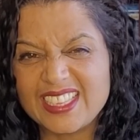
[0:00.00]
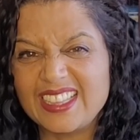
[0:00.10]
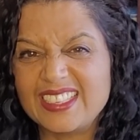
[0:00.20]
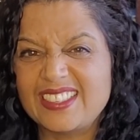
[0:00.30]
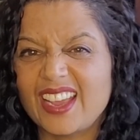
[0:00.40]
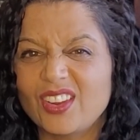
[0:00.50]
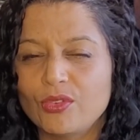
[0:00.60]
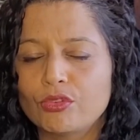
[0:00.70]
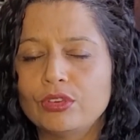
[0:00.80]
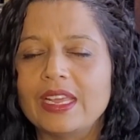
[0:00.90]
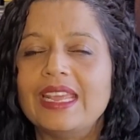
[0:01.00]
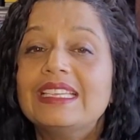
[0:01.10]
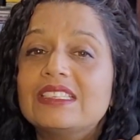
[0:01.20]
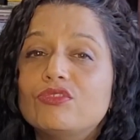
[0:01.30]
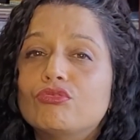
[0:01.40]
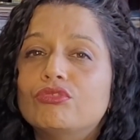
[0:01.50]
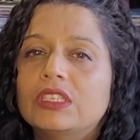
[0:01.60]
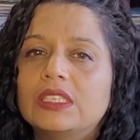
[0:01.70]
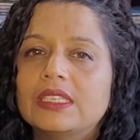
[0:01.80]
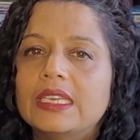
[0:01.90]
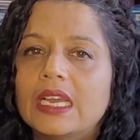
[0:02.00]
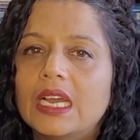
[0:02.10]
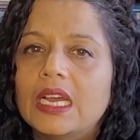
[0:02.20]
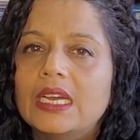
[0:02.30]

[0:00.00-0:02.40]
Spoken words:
then the second rule isn't really